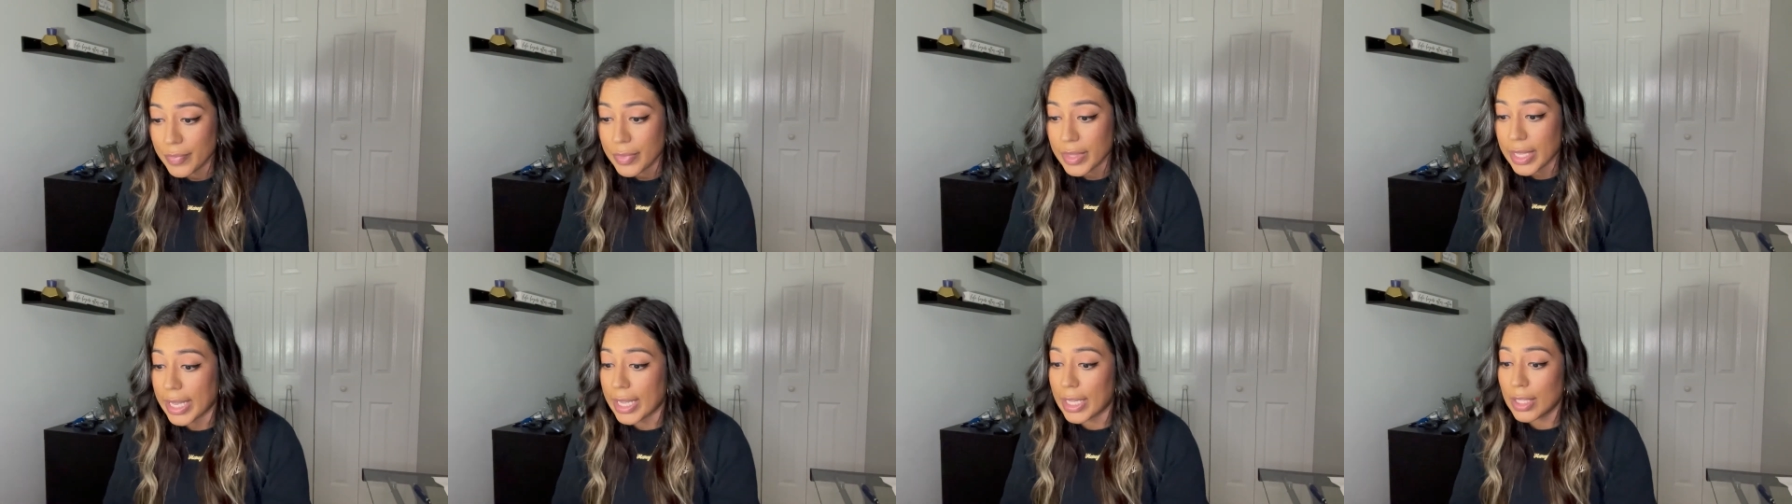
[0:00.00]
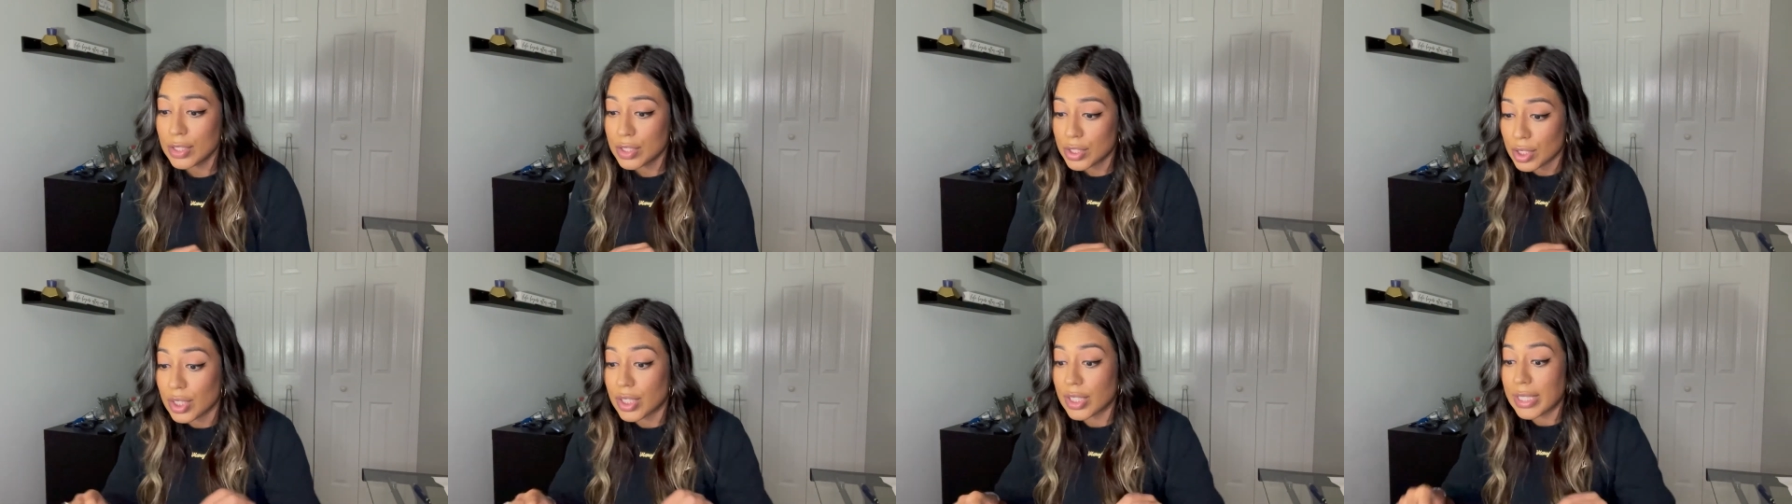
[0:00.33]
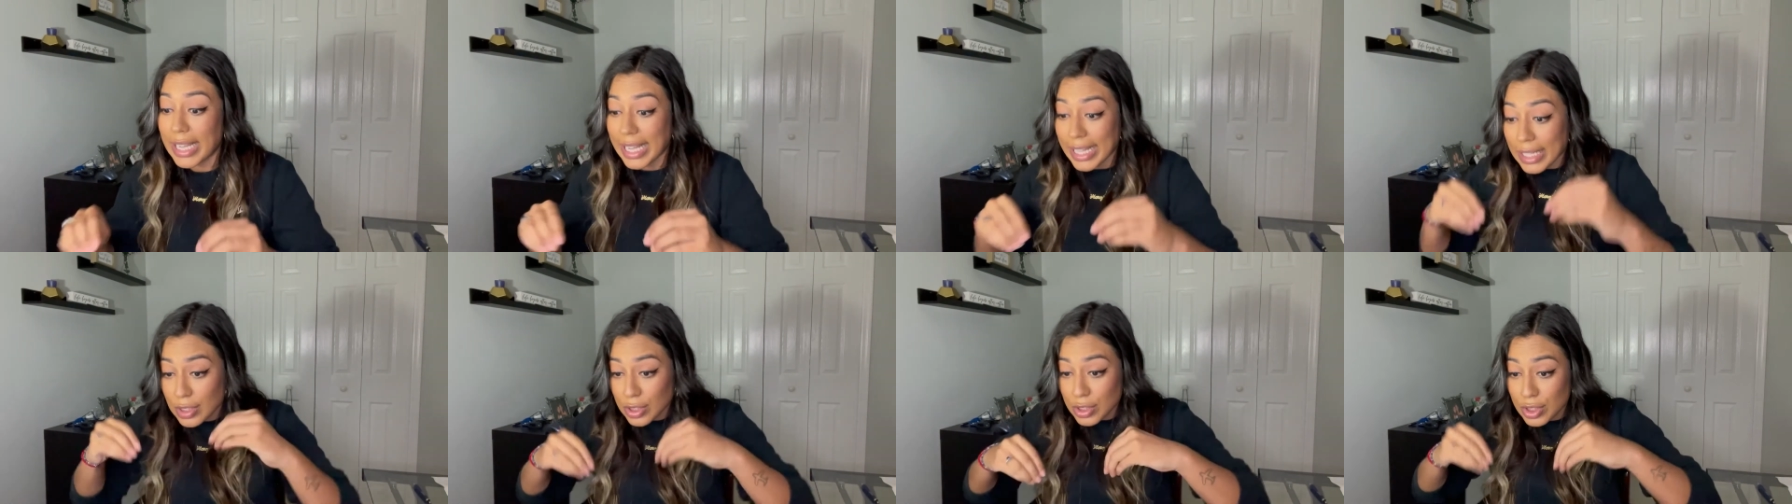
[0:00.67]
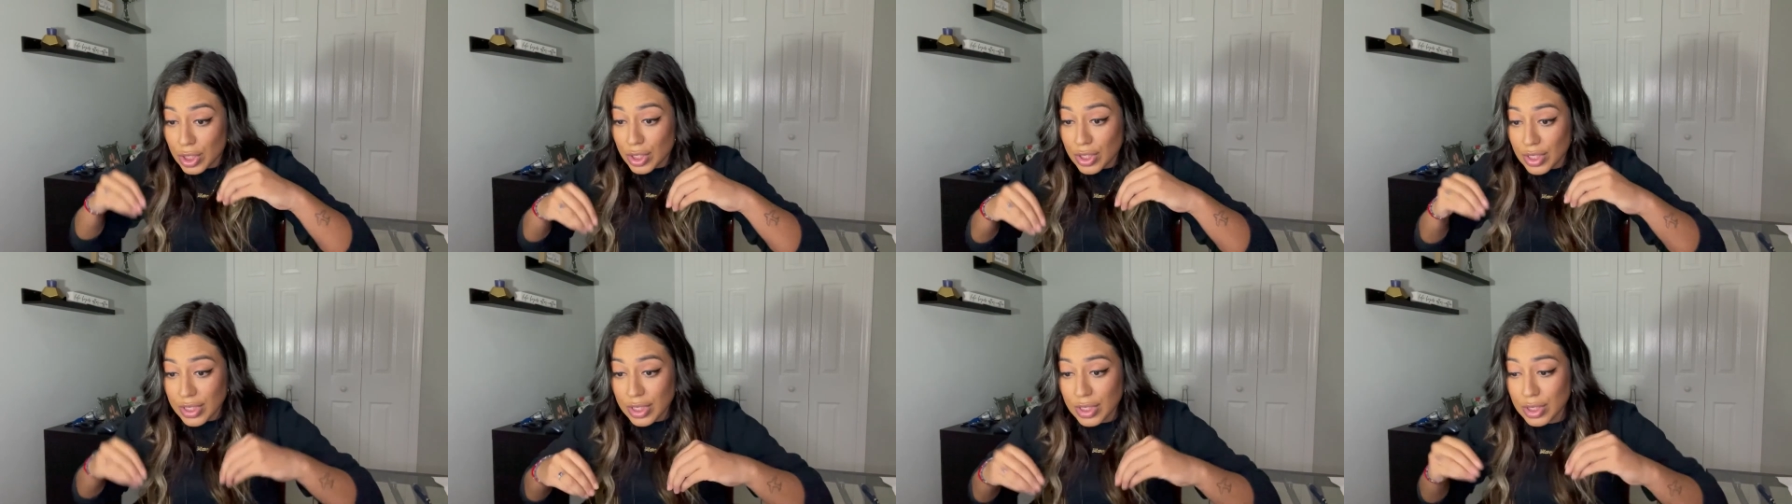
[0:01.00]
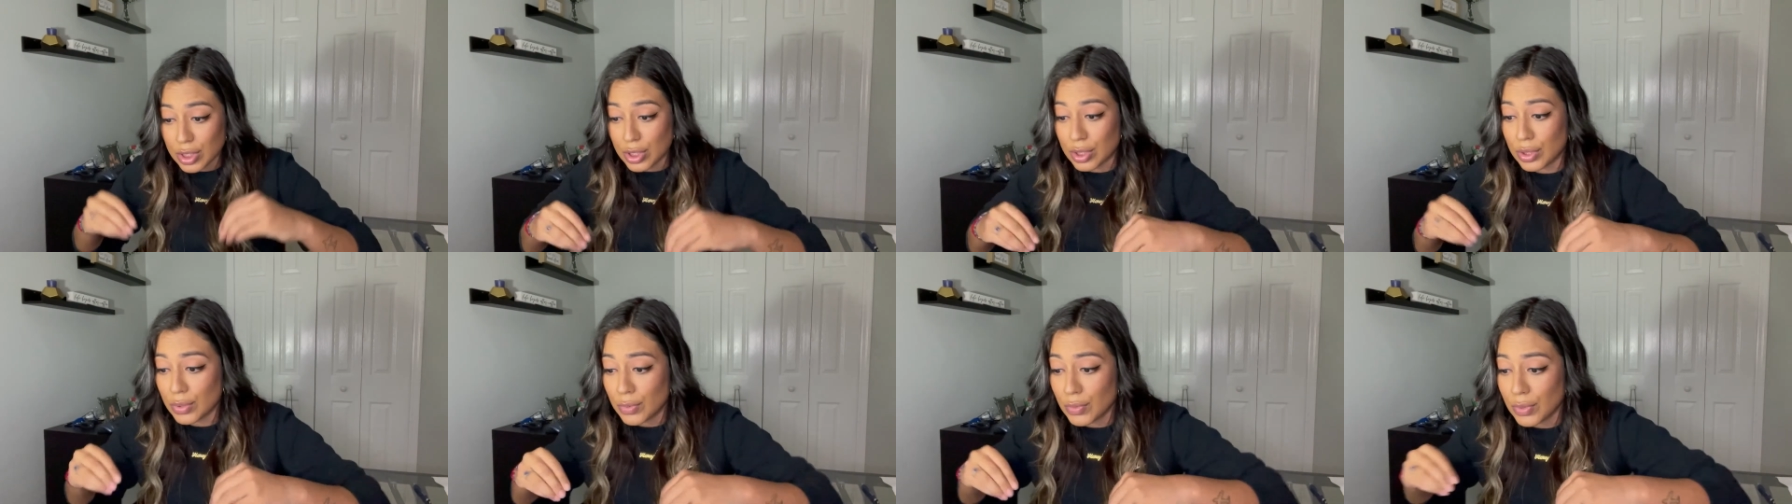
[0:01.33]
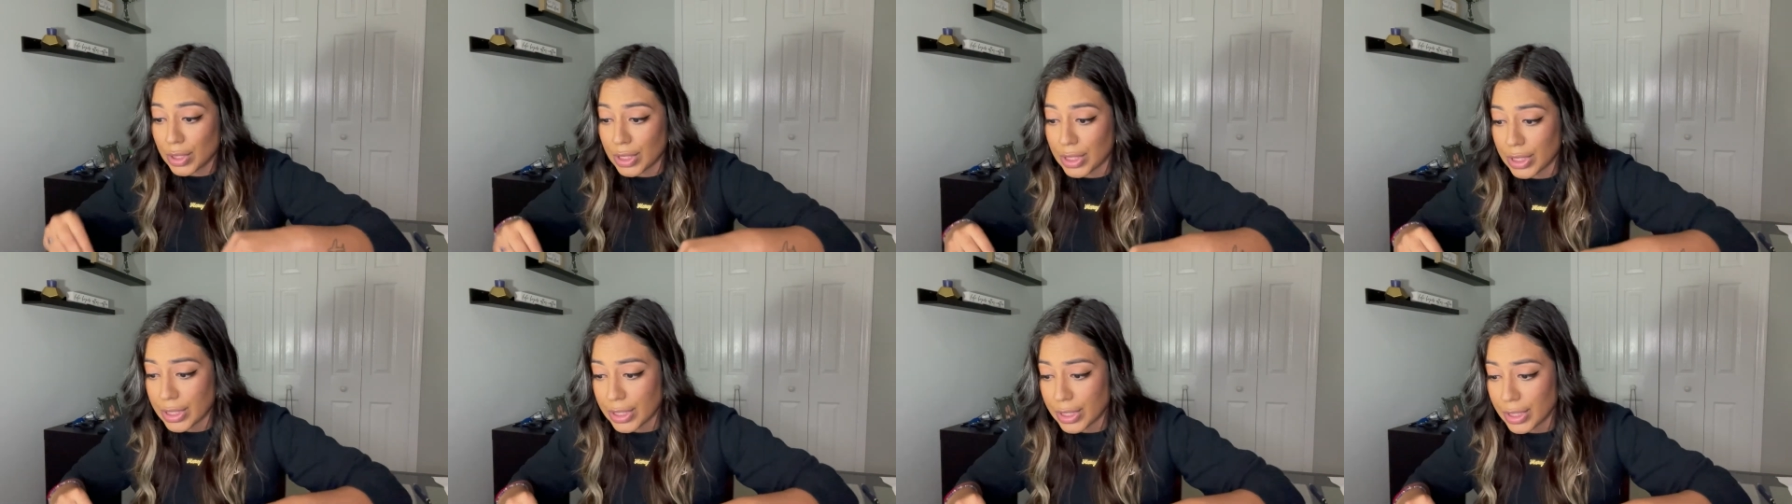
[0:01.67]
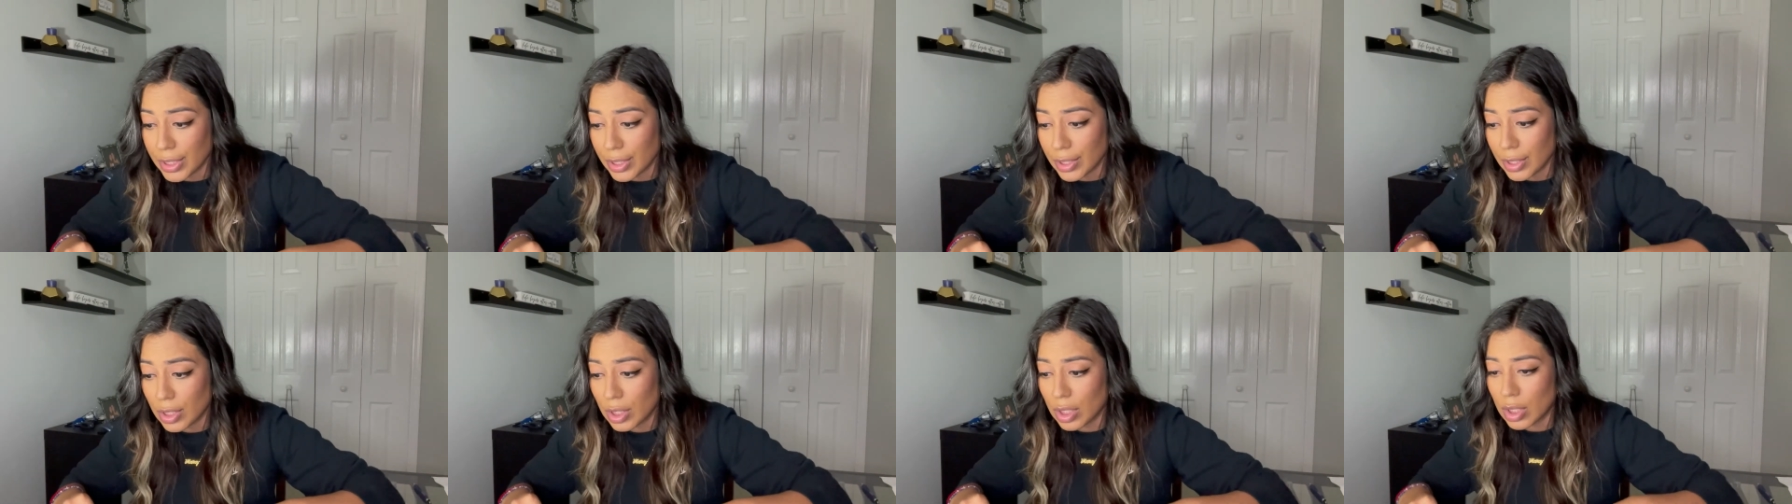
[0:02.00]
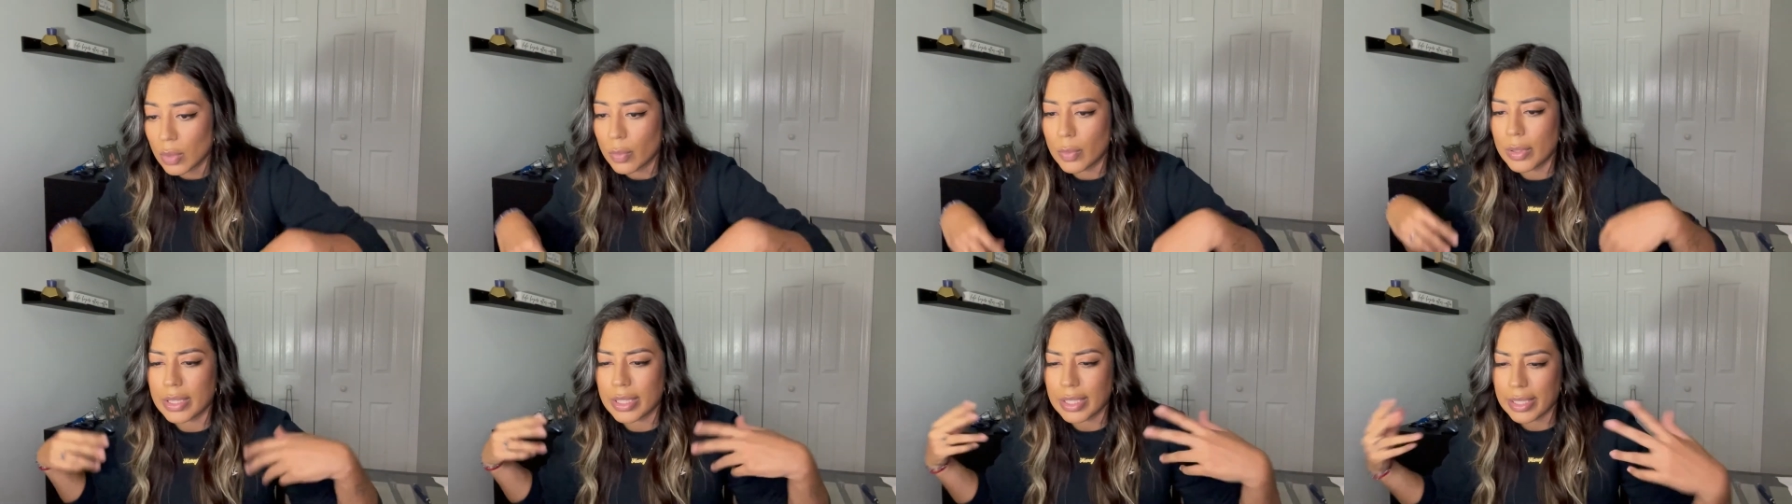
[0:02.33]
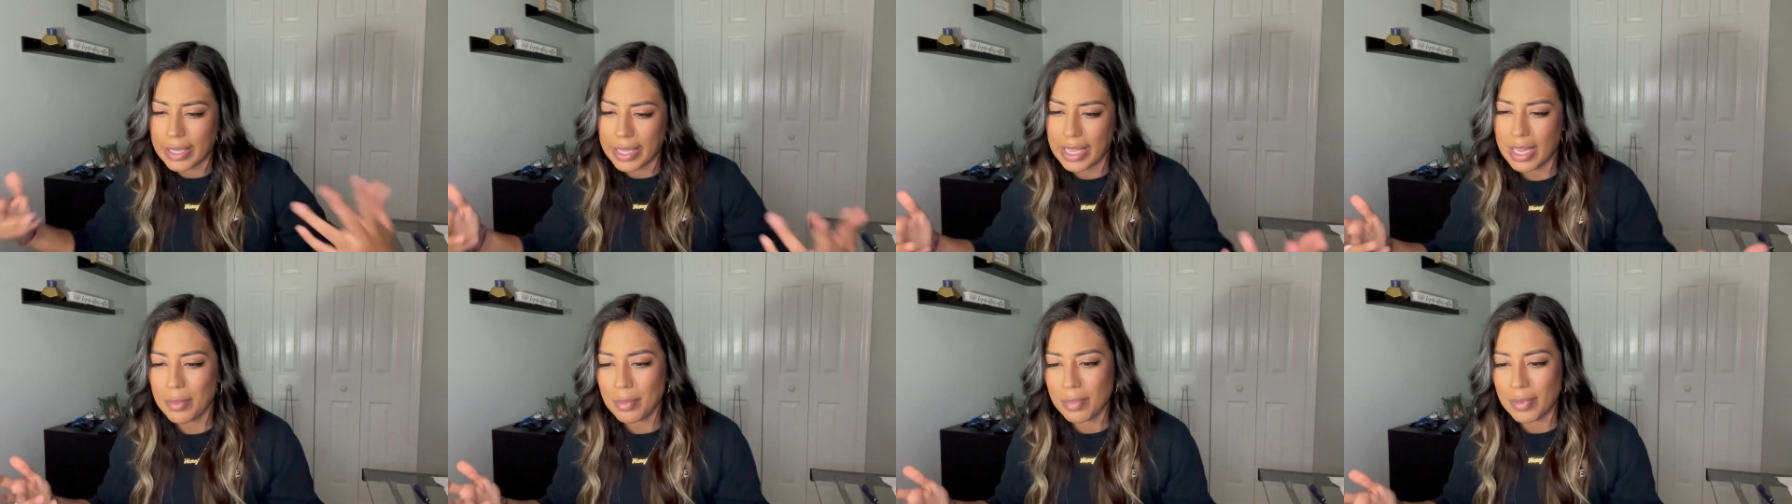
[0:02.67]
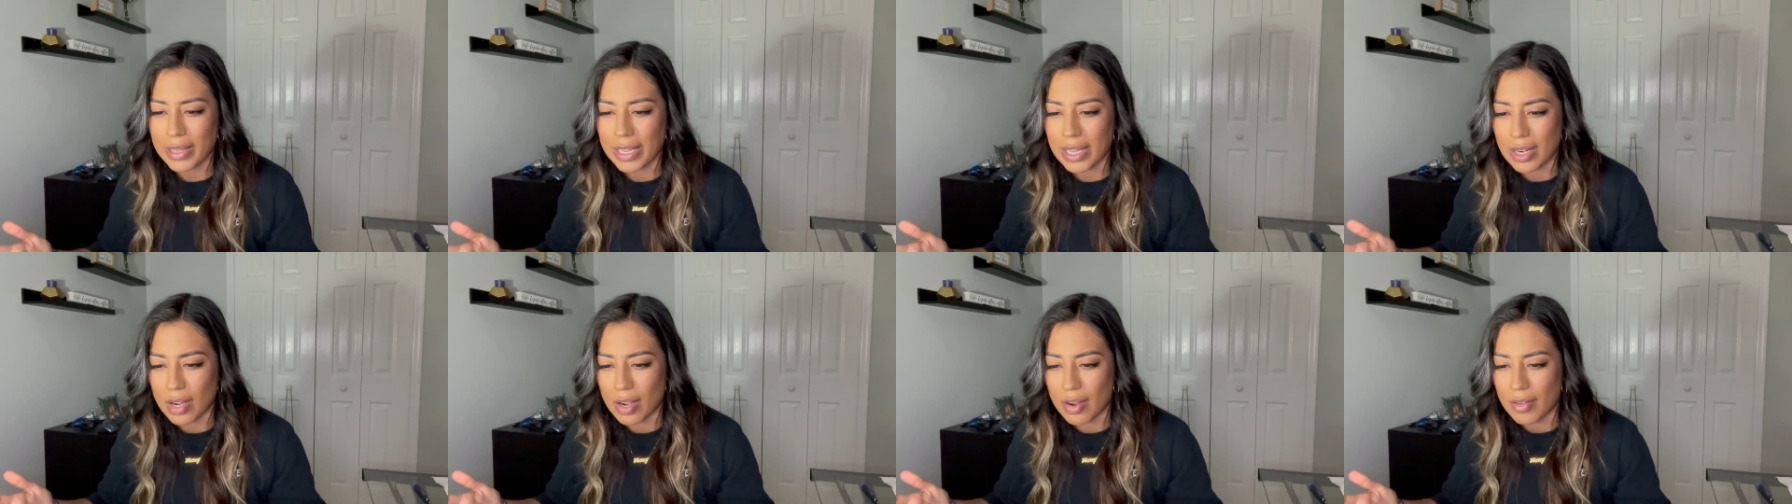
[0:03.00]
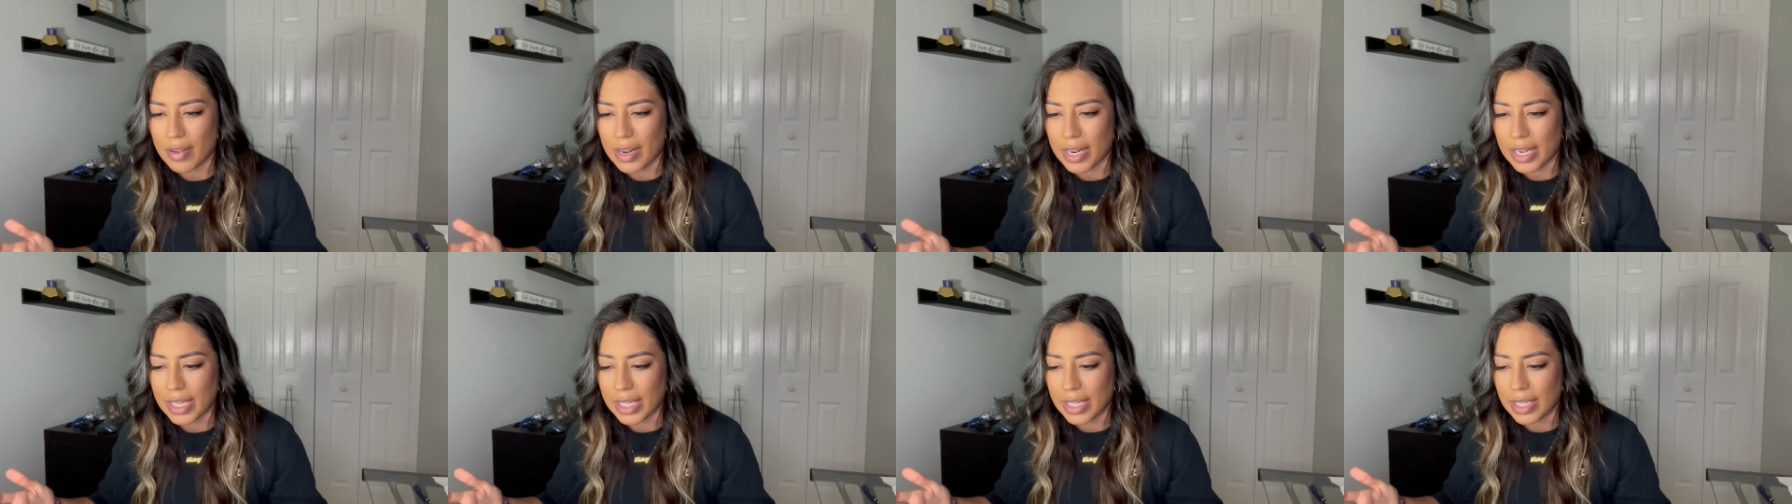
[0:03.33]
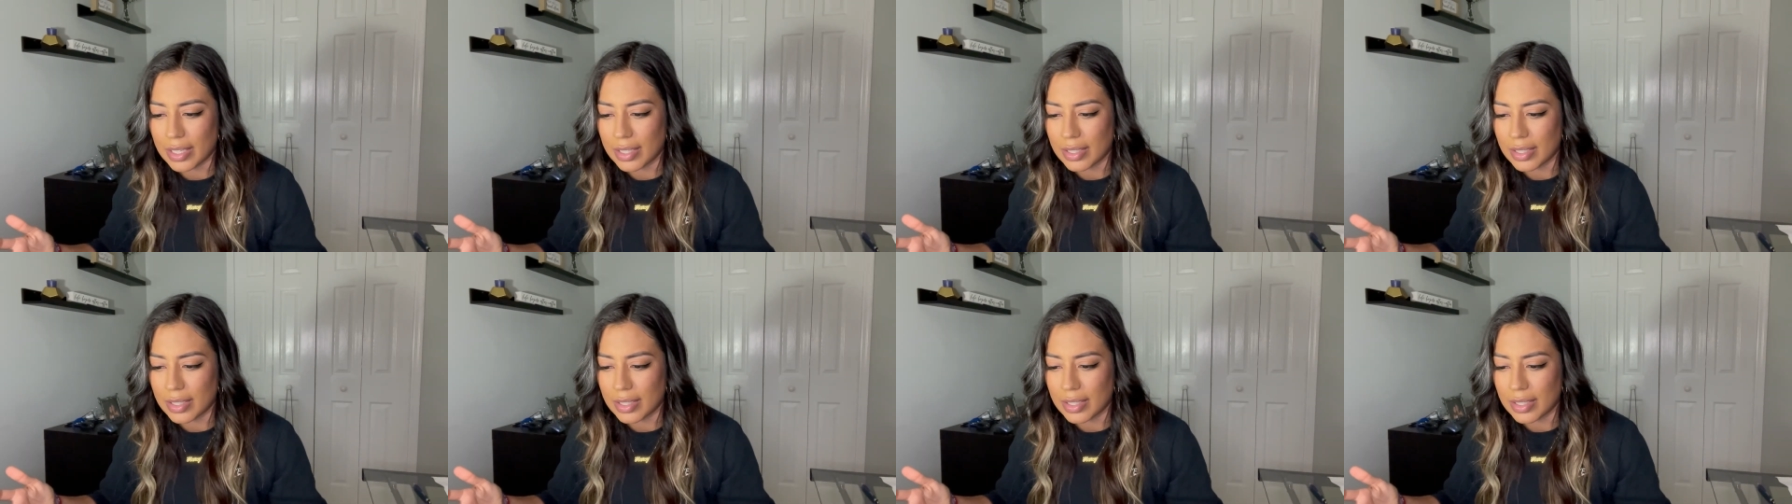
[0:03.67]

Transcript: Enter, enter this new year with a game plan already.